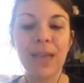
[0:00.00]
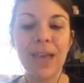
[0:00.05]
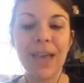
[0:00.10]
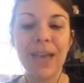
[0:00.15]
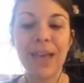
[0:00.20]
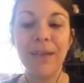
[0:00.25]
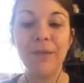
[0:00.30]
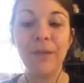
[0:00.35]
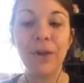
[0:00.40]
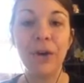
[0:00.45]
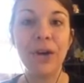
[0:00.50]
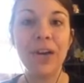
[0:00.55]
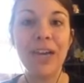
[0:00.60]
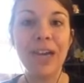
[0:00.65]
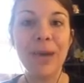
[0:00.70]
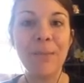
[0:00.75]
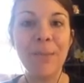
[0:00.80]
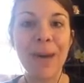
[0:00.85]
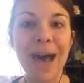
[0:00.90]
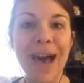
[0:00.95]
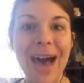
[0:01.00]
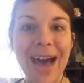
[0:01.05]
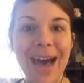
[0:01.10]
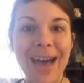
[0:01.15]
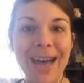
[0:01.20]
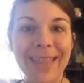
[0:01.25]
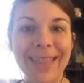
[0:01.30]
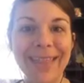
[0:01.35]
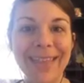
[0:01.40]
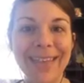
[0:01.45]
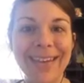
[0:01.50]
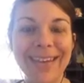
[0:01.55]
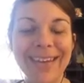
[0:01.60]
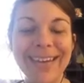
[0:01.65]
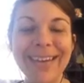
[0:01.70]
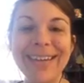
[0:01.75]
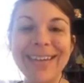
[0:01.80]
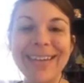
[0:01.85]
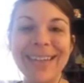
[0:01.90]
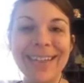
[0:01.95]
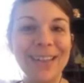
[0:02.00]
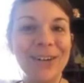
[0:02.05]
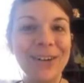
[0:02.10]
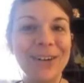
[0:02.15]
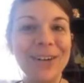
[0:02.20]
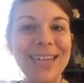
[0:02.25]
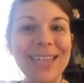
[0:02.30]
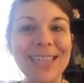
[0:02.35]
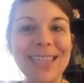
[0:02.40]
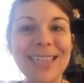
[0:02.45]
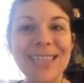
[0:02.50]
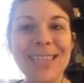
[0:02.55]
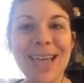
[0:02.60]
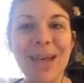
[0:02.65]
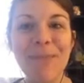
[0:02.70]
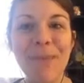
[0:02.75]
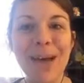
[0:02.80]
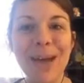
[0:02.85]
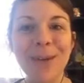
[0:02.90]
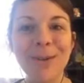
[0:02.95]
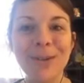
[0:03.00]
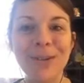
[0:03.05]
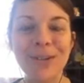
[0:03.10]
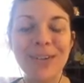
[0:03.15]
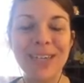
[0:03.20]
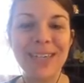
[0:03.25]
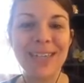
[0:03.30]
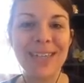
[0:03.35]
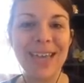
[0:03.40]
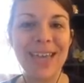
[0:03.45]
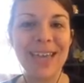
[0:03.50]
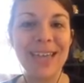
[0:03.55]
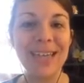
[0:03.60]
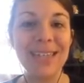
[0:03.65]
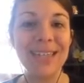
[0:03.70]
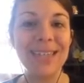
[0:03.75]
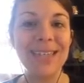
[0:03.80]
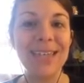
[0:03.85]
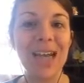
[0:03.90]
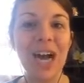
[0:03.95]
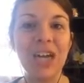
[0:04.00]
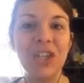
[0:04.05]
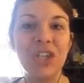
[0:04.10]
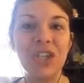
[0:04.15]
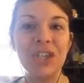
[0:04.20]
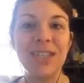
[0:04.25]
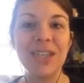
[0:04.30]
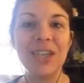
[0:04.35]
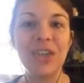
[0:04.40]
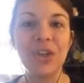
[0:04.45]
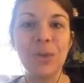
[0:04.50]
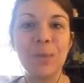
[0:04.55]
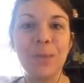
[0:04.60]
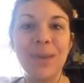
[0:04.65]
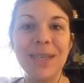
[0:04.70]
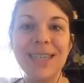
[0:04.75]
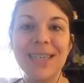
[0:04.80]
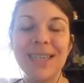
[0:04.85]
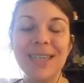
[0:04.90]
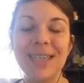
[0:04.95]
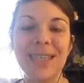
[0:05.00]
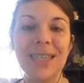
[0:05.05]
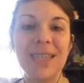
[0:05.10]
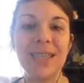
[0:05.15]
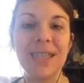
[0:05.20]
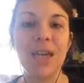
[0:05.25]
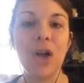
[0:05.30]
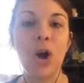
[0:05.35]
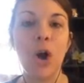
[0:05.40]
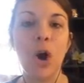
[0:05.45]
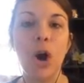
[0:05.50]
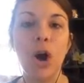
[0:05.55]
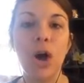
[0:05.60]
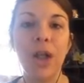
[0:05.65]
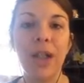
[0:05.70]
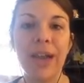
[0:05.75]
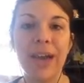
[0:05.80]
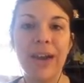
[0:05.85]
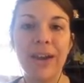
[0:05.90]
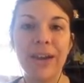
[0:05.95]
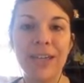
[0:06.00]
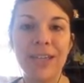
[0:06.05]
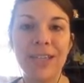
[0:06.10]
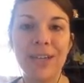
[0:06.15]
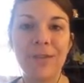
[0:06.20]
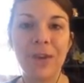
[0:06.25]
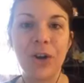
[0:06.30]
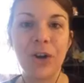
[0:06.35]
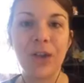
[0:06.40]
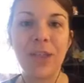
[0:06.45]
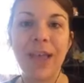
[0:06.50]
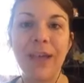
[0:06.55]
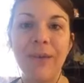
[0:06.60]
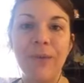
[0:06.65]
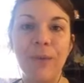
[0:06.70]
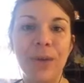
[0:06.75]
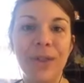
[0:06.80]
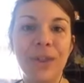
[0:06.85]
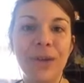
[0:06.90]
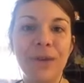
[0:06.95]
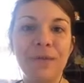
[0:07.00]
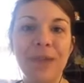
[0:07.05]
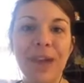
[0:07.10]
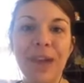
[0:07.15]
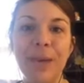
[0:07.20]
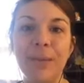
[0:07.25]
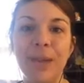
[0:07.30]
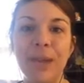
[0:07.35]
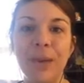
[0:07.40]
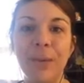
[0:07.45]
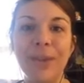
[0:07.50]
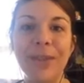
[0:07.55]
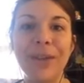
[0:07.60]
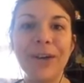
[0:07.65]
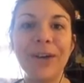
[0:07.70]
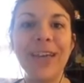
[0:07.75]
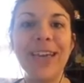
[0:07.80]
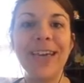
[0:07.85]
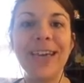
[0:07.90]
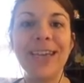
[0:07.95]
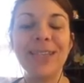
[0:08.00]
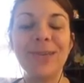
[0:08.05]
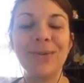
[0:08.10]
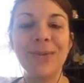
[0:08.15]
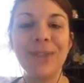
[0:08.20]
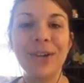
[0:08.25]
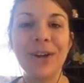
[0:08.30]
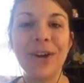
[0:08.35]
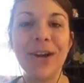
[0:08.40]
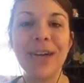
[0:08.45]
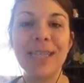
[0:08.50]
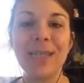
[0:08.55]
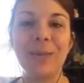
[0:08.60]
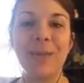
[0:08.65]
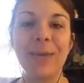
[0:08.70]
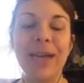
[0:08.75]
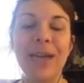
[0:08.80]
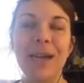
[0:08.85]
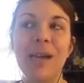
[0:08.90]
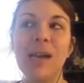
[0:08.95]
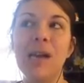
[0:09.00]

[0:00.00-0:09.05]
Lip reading: if you're an empath, learning to set boundaries, and it's not just in your business, it's in all areas of your life, with your family, with your kids, with your husband,